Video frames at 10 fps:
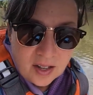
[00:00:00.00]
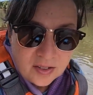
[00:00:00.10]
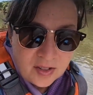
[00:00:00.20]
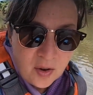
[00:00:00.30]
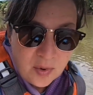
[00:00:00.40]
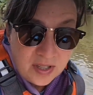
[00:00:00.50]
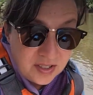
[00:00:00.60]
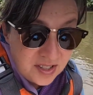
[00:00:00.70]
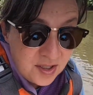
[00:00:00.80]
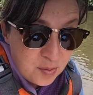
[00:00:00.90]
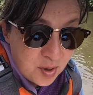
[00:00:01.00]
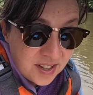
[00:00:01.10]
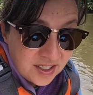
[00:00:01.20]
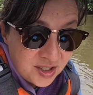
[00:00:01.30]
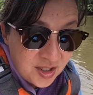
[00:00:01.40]
So when you see the
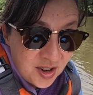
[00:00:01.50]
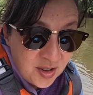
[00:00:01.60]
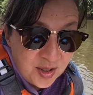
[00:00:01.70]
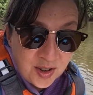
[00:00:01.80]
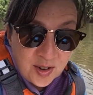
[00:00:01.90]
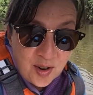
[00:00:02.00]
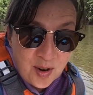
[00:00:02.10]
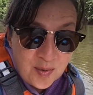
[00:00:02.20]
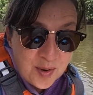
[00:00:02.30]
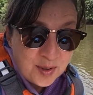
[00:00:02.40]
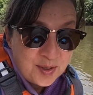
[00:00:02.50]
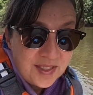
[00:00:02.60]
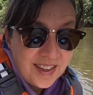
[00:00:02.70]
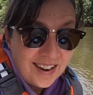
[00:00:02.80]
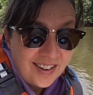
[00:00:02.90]
bridge, you know you're almost
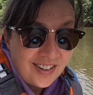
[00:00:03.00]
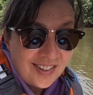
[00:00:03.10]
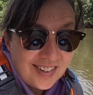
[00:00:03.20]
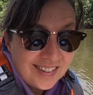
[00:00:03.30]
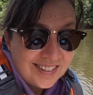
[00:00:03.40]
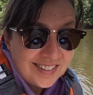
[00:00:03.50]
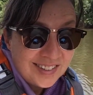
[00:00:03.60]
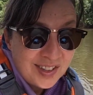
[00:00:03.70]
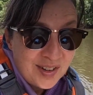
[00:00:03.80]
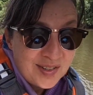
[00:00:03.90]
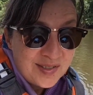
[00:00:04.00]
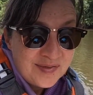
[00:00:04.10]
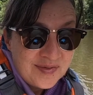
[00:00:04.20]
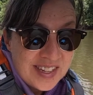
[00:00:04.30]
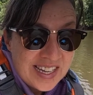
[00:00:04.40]
there. So
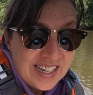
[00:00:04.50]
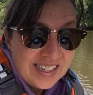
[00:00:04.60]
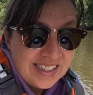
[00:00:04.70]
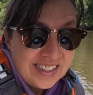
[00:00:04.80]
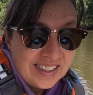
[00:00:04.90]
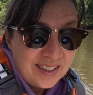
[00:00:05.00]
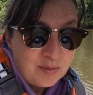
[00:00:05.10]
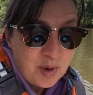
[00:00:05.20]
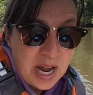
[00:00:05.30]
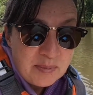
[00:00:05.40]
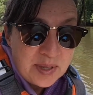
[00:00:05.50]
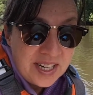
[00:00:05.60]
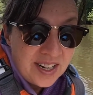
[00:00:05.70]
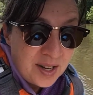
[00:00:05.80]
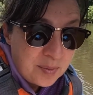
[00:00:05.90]
I'm wrapping
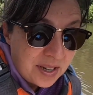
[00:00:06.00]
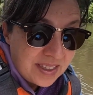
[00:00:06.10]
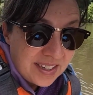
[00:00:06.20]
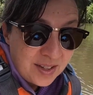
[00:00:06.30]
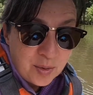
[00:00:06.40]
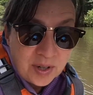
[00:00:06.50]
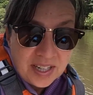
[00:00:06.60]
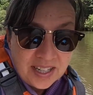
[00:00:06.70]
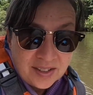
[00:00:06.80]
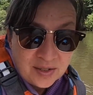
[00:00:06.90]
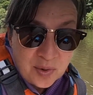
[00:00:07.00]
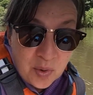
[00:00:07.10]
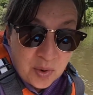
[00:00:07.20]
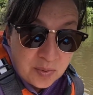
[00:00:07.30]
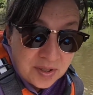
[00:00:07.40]
it up. I think we're gonna get
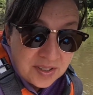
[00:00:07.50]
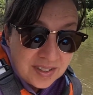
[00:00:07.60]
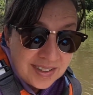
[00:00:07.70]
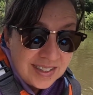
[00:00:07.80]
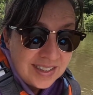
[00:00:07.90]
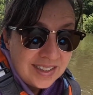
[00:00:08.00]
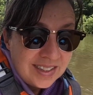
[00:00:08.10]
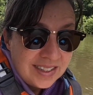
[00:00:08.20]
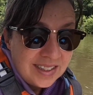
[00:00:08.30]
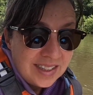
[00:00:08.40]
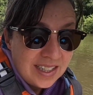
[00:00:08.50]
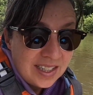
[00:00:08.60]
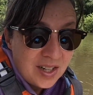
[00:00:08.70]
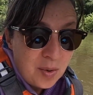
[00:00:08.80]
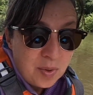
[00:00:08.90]
storms in
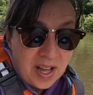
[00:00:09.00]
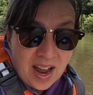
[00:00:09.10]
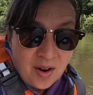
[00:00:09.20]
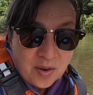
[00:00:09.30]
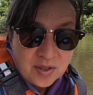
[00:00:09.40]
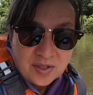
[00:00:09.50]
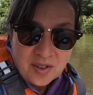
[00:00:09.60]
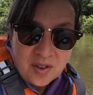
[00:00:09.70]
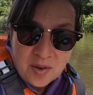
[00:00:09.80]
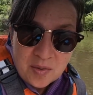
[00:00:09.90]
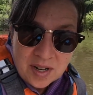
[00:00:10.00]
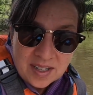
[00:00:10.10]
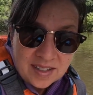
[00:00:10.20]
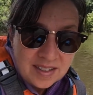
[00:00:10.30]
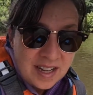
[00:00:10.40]
a couple of hours, so I want
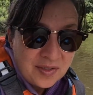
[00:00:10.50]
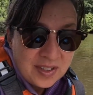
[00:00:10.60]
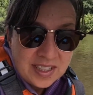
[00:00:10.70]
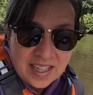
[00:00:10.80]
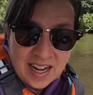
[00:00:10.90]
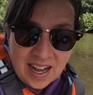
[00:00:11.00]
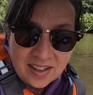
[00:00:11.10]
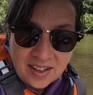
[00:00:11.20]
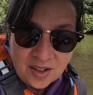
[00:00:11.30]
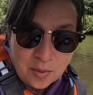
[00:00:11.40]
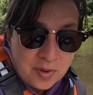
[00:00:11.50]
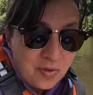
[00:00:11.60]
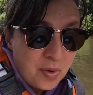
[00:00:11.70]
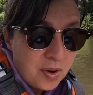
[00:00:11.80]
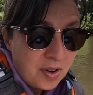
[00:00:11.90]
to definitely get out of here
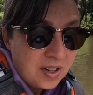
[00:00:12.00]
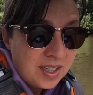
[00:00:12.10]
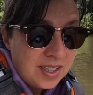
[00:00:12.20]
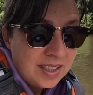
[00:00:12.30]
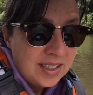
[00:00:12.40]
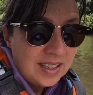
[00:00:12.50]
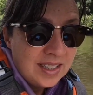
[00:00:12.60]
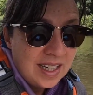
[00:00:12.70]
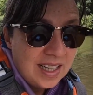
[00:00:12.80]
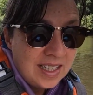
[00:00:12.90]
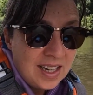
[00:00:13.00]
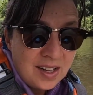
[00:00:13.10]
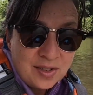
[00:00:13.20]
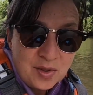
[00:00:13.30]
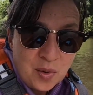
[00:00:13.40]
before any kind
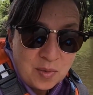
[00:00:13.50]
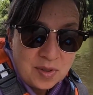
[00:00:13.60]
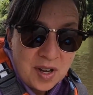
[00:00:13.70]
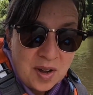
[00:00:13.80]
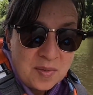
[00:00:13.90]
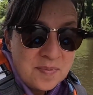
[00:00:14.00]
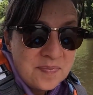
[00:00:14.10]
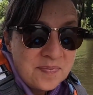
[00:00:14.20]
of storms come.